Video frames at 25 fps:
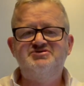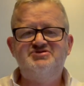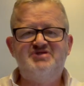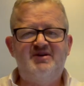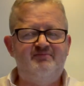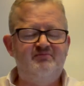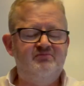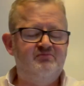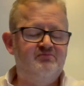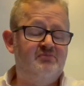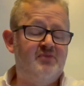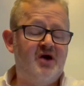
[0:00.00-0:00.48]

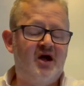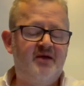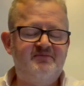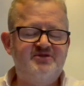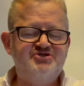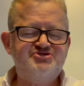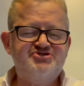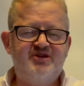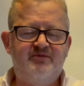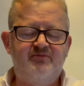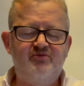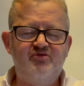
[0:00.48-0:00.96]
Might be
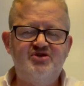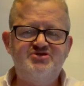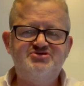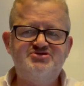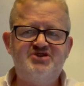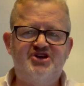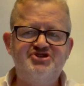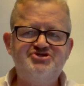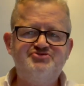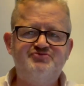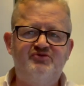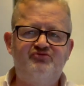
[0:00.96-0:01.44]
summary
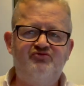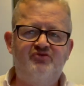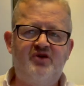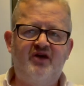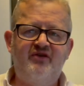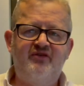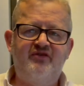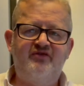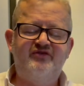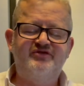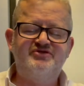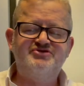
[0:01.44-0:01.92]
judgment
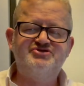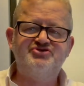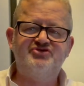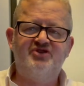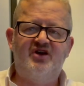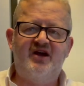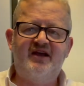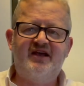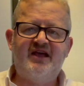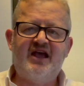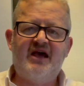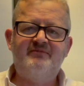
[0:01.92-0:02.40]
rather than
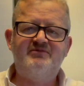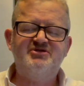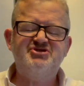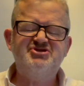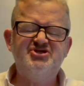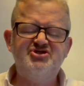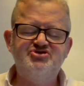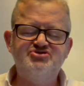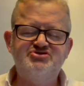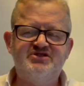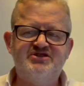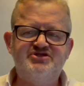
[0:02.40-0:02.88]
strikeout, but it's
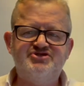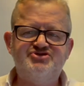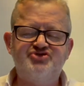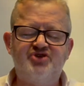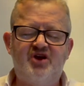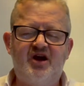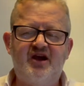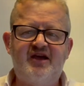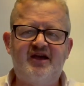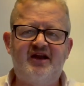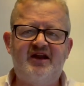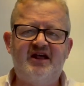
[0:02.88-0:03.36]
usually a
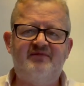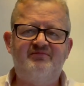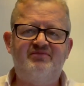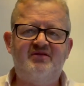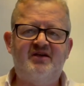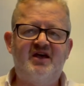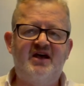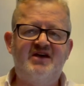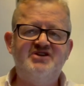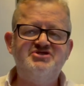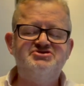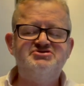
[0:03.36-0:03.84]
strikeout
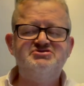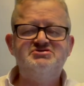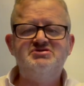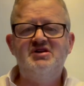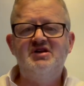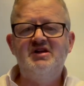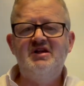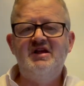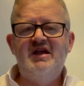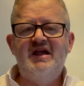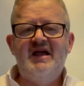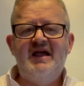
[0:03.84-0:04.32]
application.
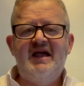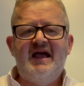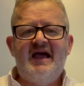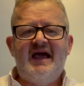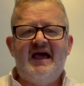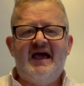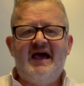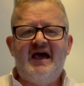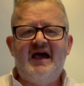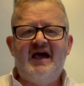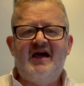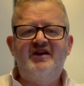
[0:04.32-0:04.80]

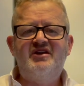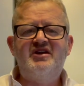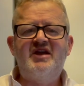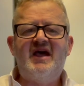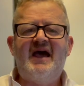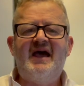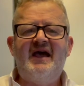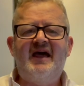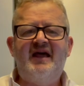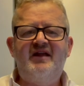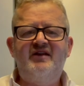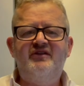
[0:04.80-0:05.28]

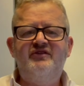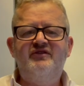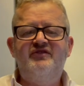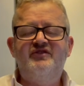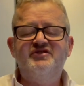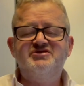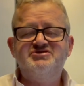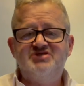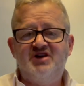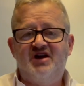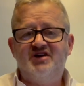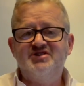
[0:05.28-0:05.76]
And the
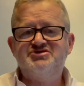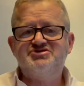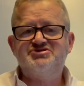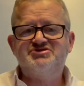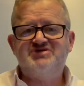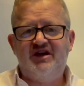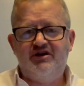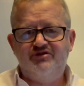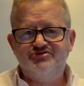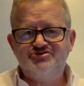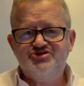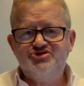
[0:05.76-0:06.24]
judge
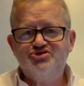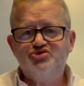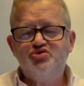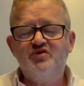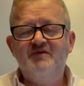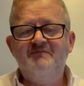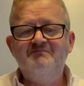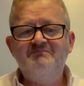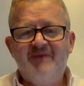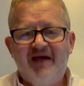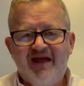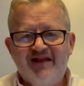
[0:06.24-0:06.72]
tells you to
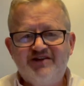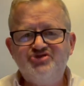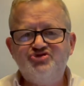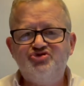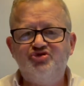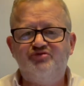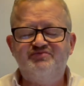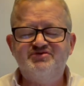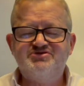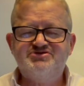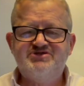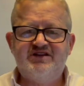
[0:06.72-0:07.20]
amend
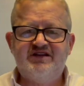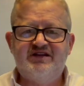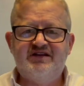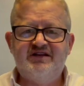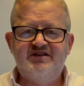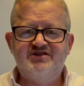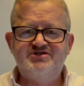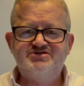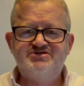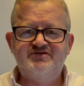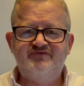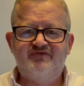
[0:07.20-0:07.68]
your
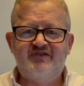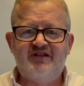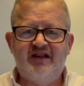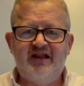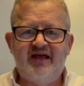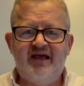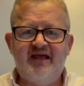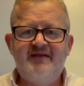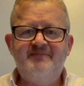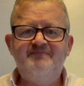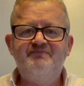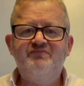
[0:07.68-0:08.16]
particulars of
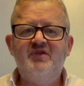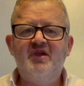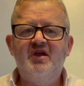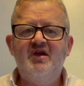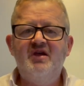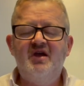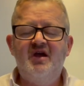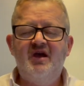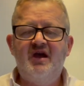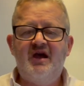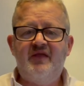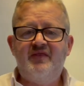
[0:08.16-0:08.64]
claim,
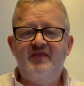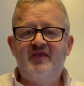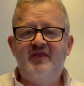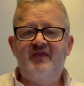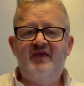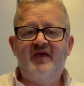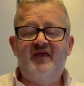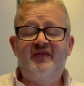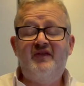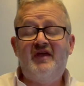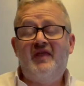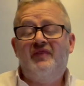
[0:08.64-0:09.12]
and
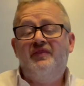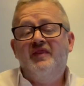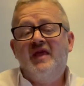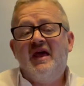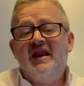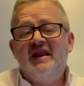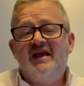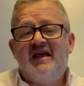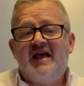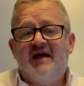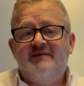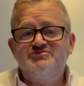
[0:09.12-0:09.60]
then
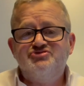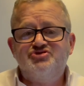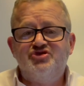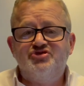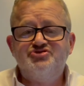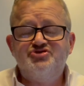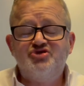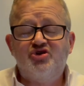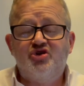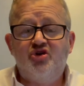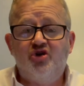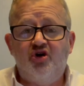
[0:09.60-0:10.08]
he comes on
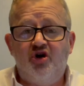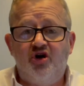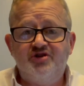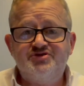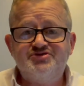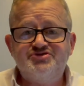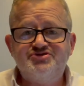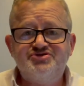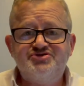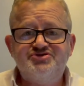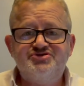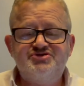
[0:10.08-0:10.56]
to
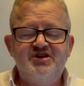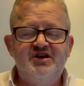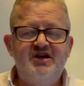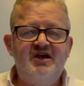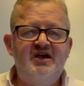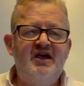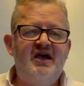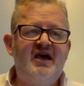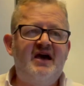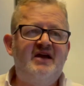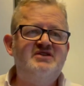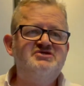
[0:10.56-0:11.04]
costs
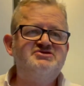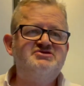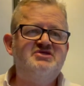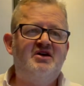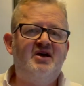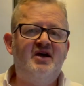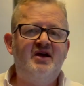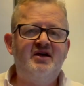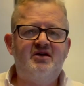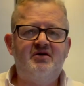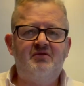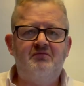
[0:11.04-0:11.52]
and is
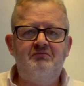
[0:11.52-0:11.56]
like,